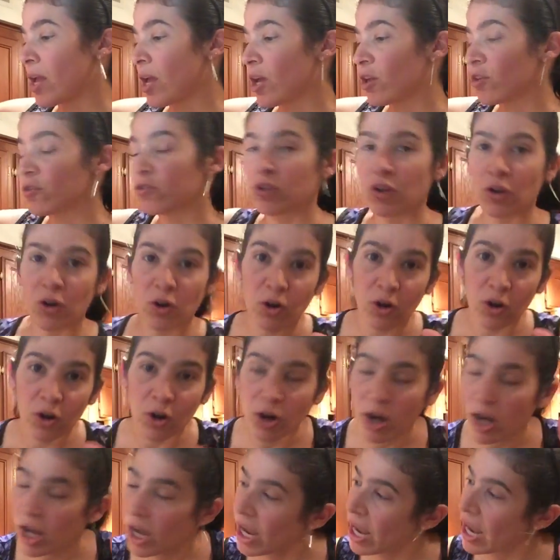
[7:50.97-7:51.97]
So
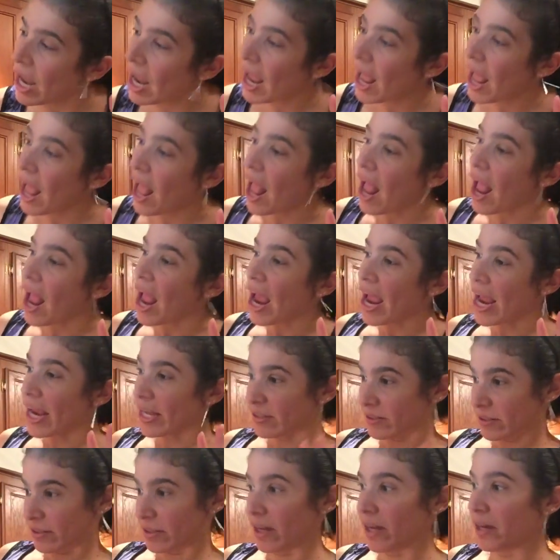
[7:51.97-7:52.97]

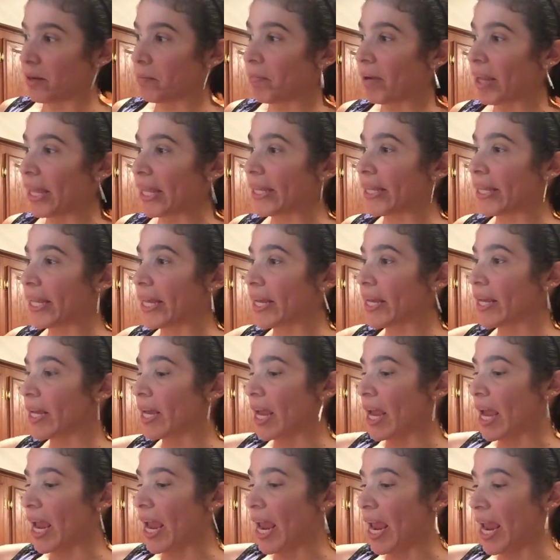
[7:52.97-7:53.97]
it's done blending,
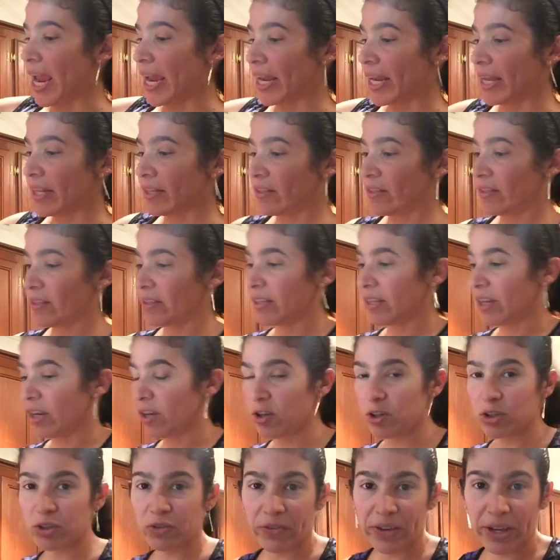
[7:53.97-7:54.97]
and it
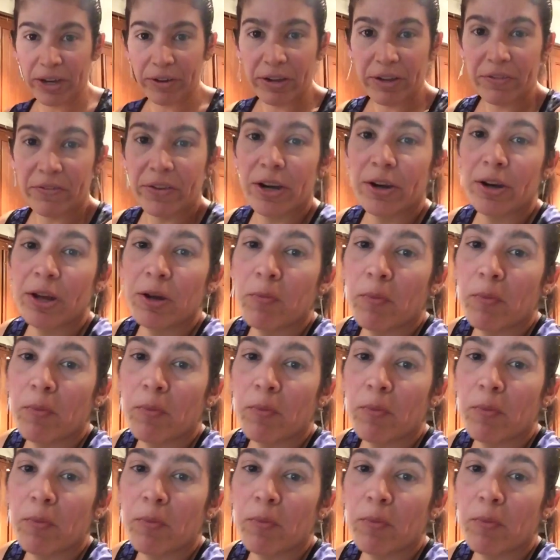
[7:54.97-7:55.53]
looks very, very